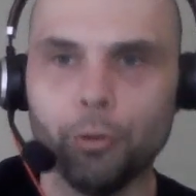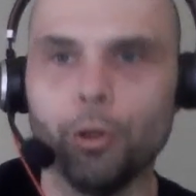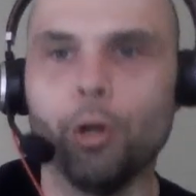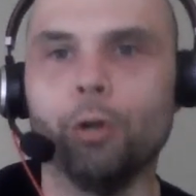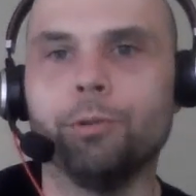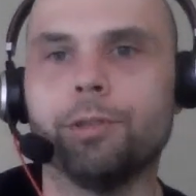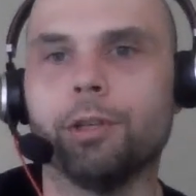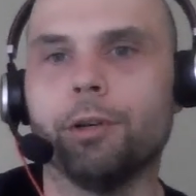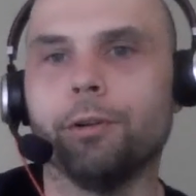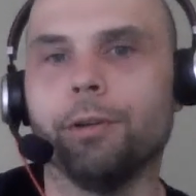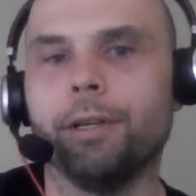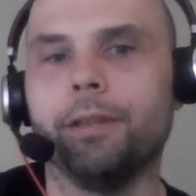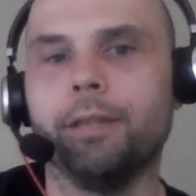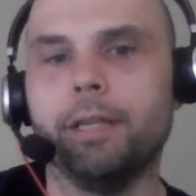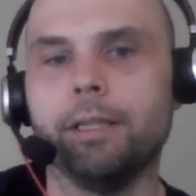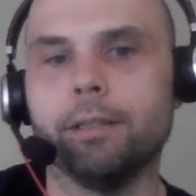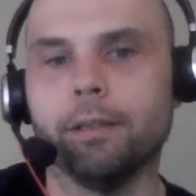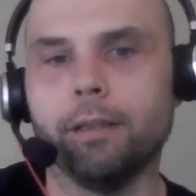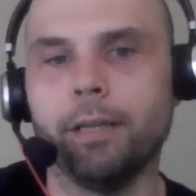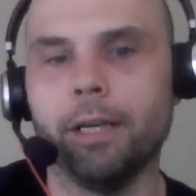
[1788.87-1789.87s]
those that are in
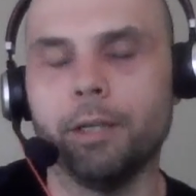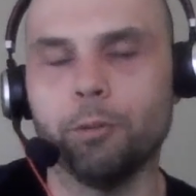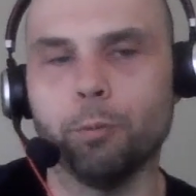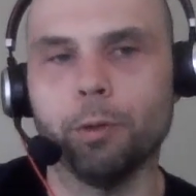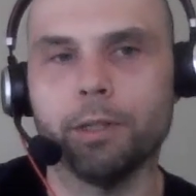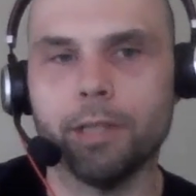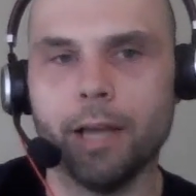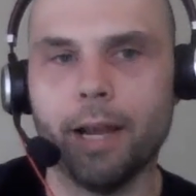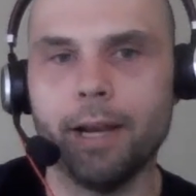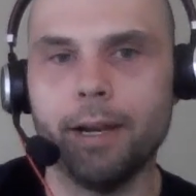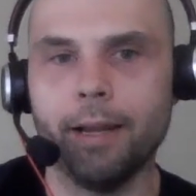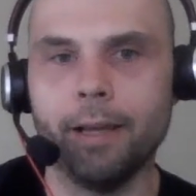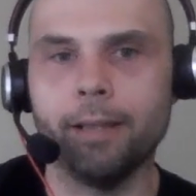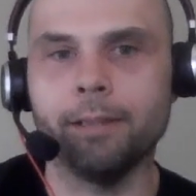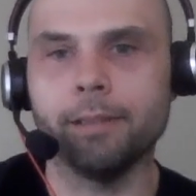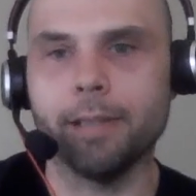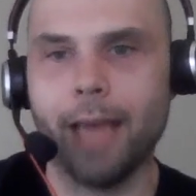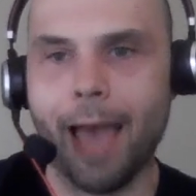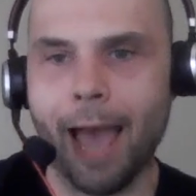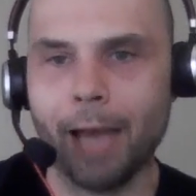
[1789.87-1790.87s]
these leagues where tight
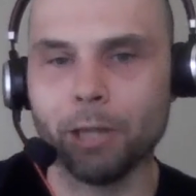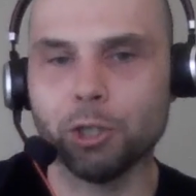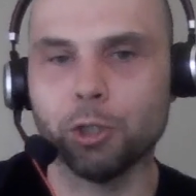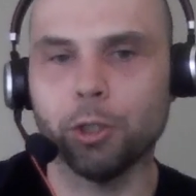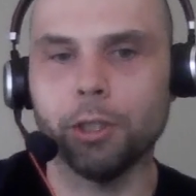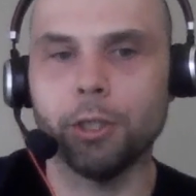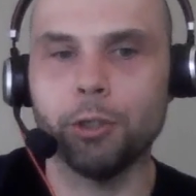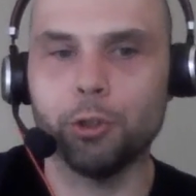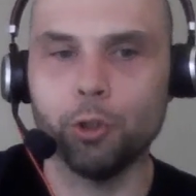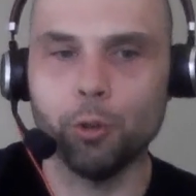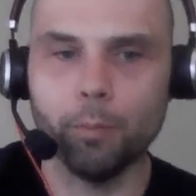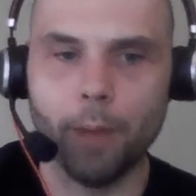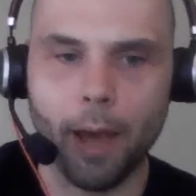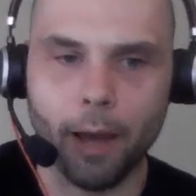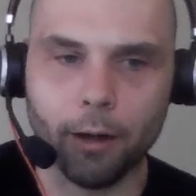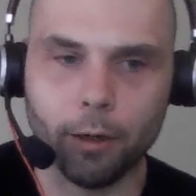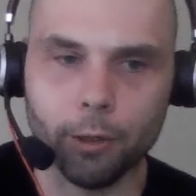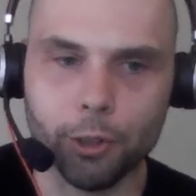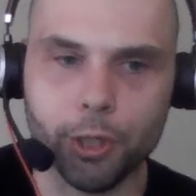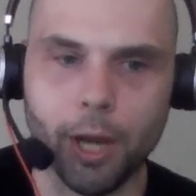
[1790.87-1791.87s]
ends actually do
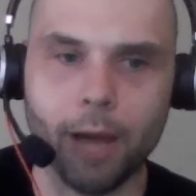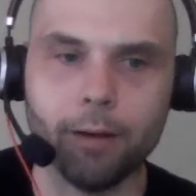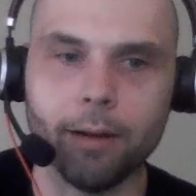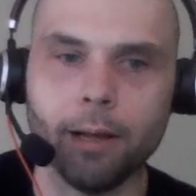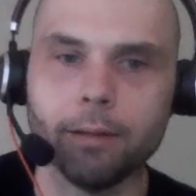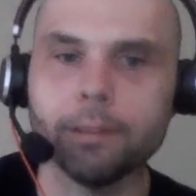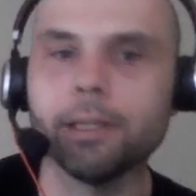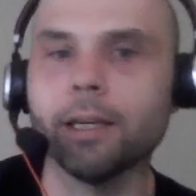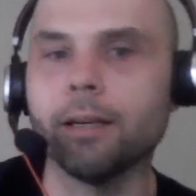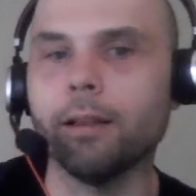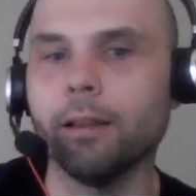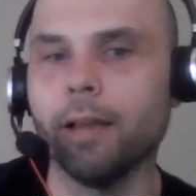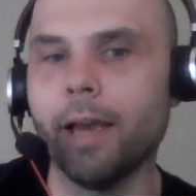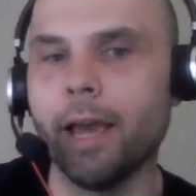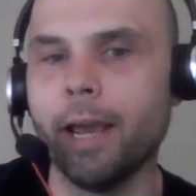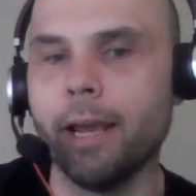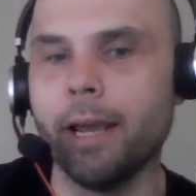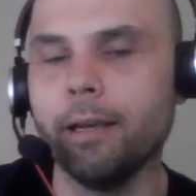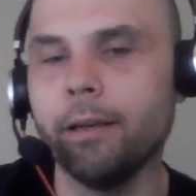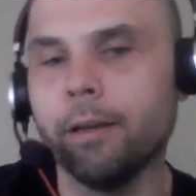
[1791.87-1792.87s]
matter. Shout out to
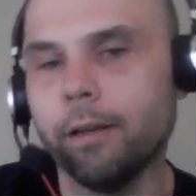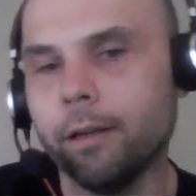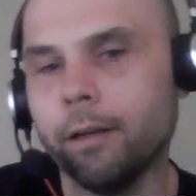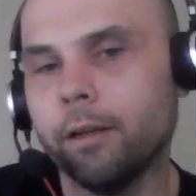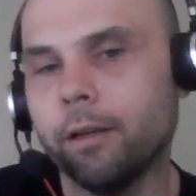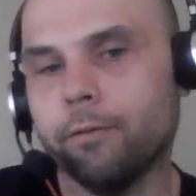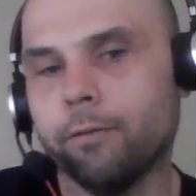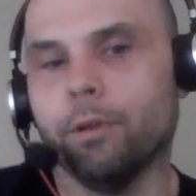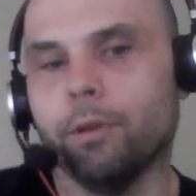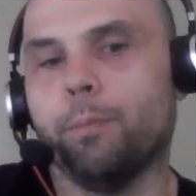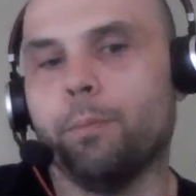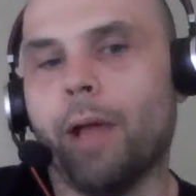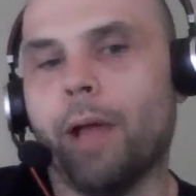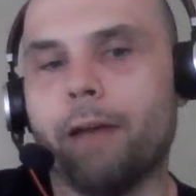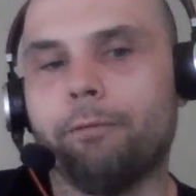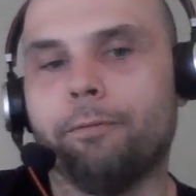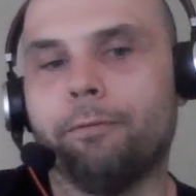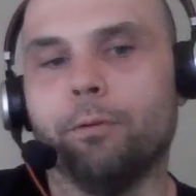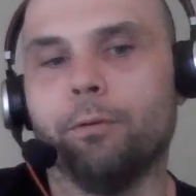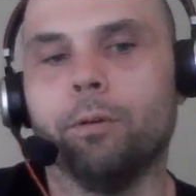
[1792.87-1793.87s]
Clay for the
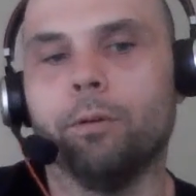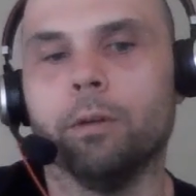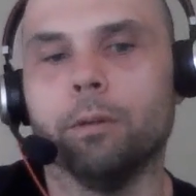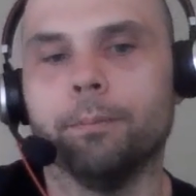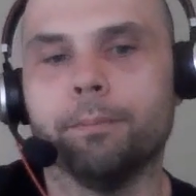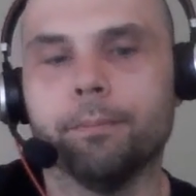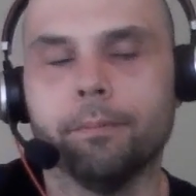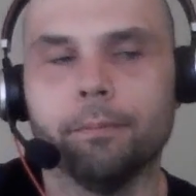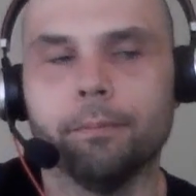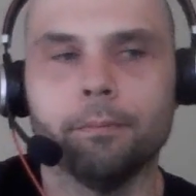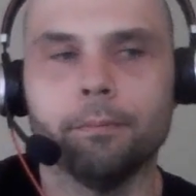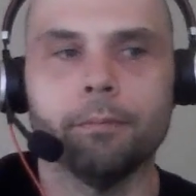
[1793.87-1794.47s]
platform.